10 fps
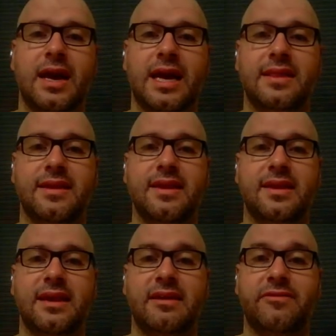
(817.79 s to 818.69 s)
And
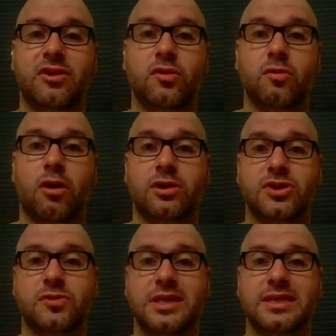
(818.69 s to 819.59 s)
then if you are
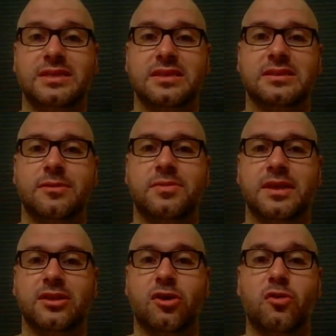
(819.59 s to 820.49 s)
doing this as
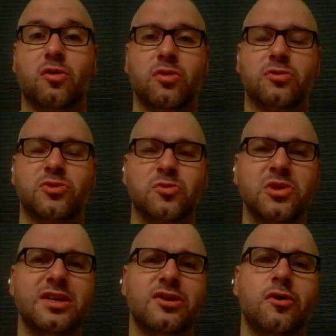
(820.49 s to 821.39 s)
something local, there's
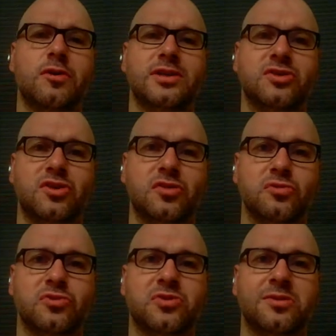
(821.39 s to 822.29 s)
really no
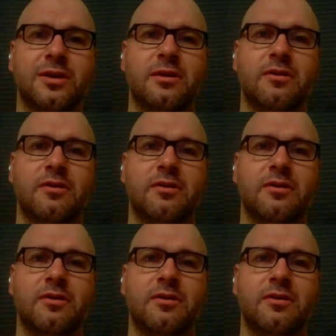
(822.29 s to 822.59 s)
excuse